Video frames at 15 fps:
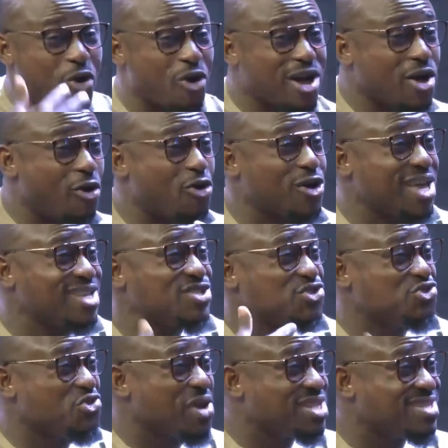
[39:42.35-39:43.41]

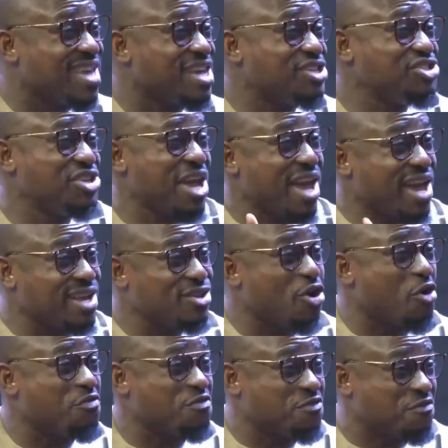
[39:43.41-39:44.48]
orchestrates a chain
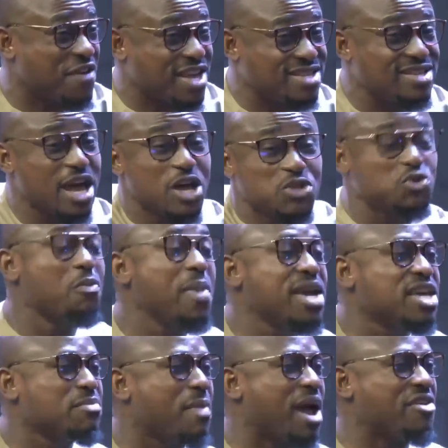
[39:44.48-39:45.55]
of events to
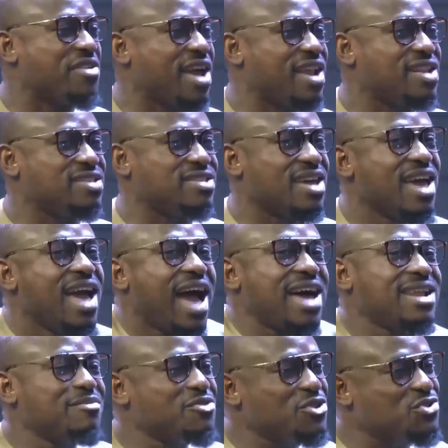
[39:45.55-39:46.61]
make it my reality.
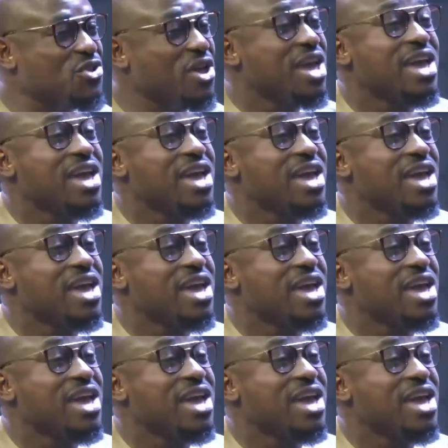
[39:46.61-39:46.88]
And I'm just.